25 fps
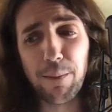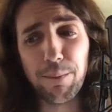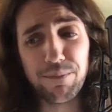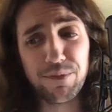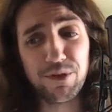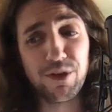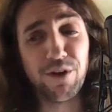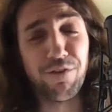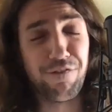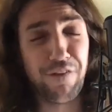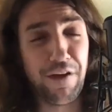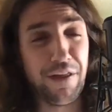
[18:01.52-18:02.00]

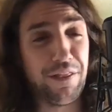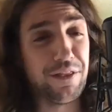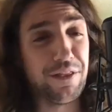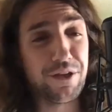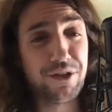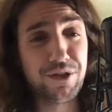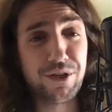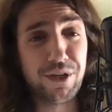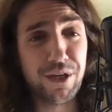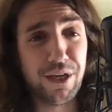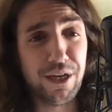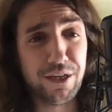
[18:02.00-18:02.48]
defend the
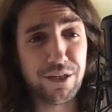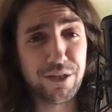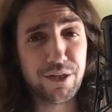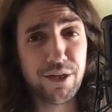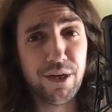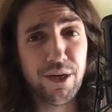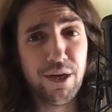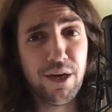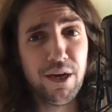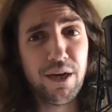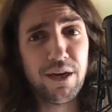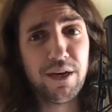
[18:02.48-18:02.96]
seat.
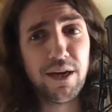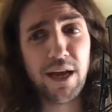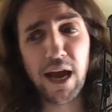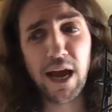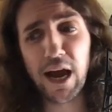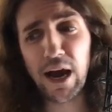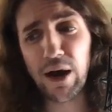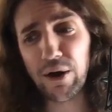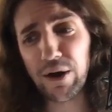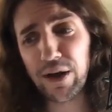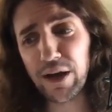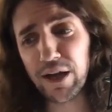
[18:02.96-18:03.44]

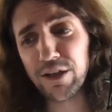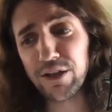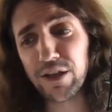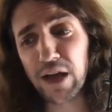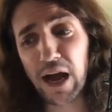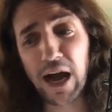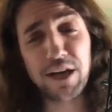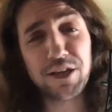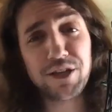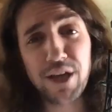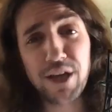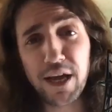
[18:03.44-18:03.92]
Now,
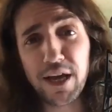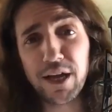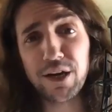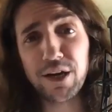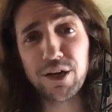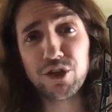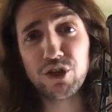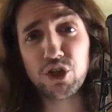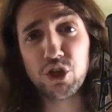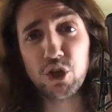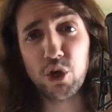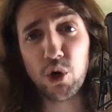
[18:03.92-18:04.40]
I say it
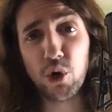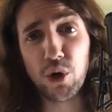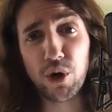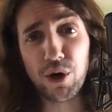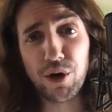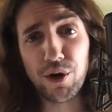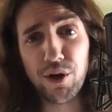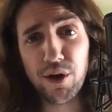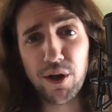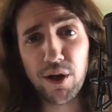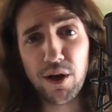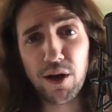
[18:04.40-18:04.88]
is
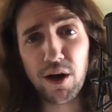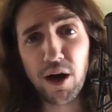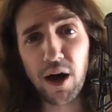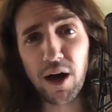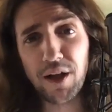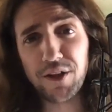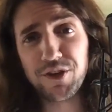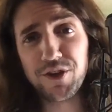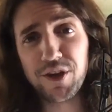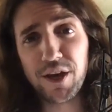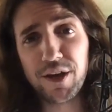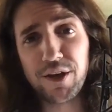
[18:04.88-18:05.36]
good
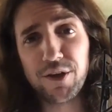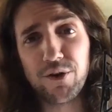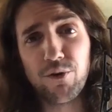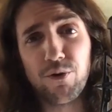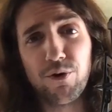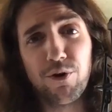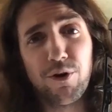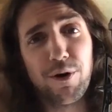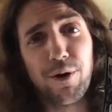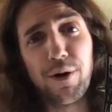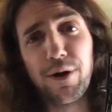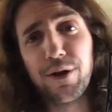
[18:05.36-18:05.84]
on second
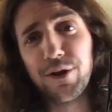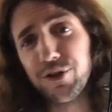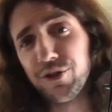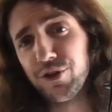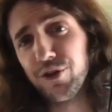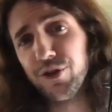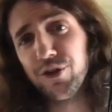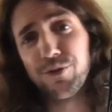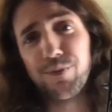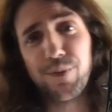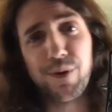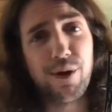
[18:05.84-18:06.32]
order, and
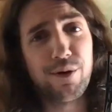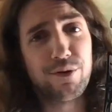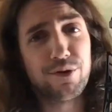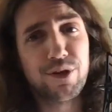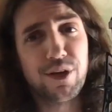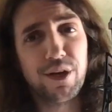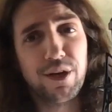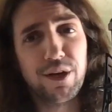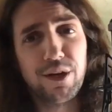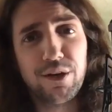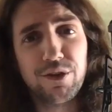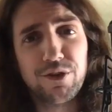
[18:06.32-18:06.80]
excuse me, I was
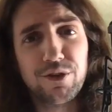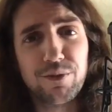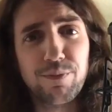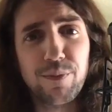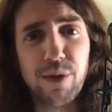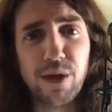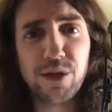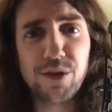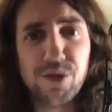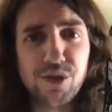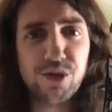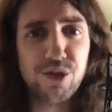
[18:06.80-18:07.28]
getting some
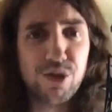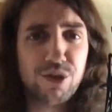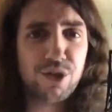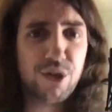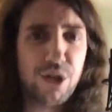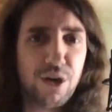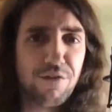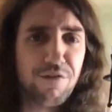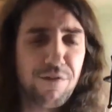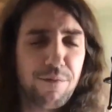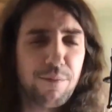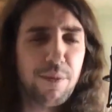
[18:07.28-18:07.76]
messages
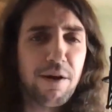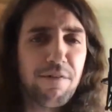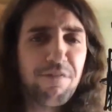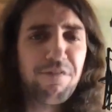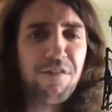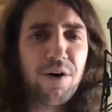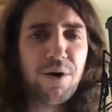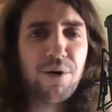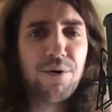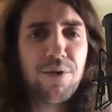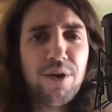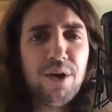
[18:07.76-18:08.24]
here from my
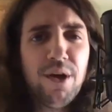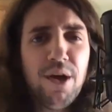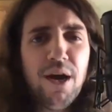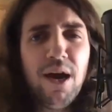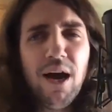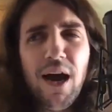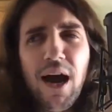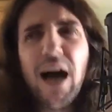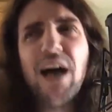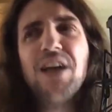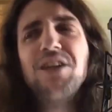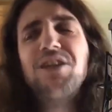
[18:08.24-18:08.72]
phone.
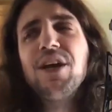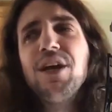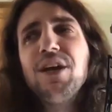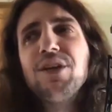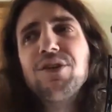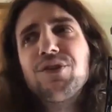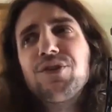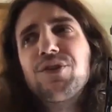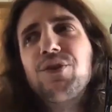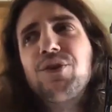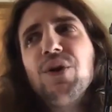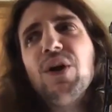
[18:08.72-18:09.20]
I say
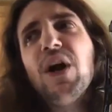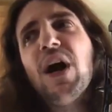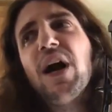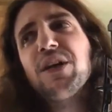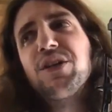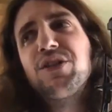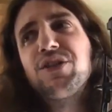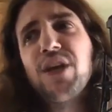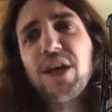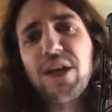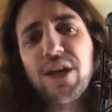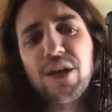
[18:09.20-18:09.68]
this is good on a
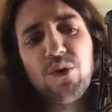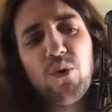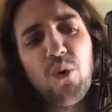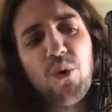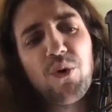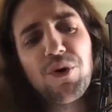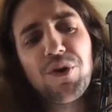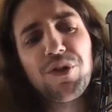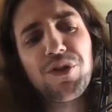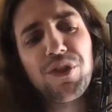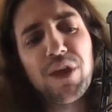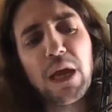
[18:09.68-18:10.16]
second
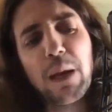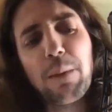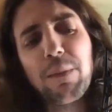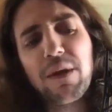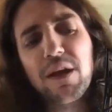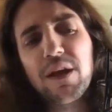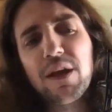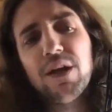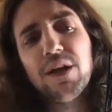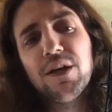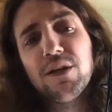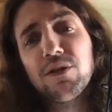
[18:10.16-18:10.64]
order thing
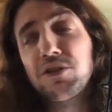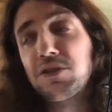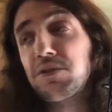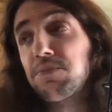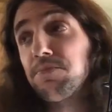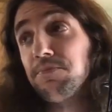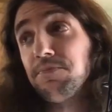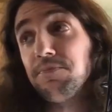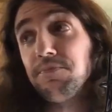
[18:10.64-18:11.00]
because